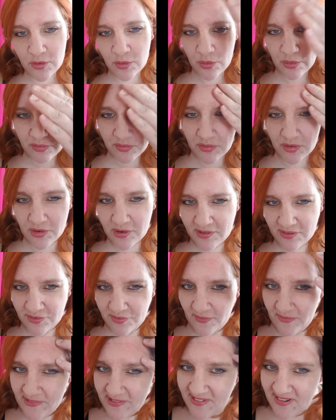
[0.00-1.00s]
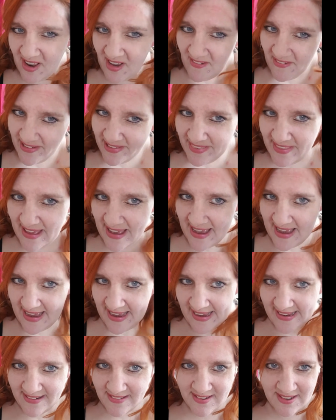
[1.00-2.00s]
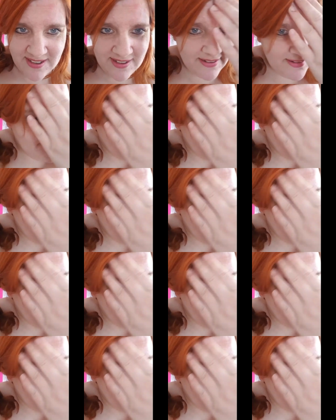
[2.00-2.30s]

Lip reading: Oh, it's very tight, that hat.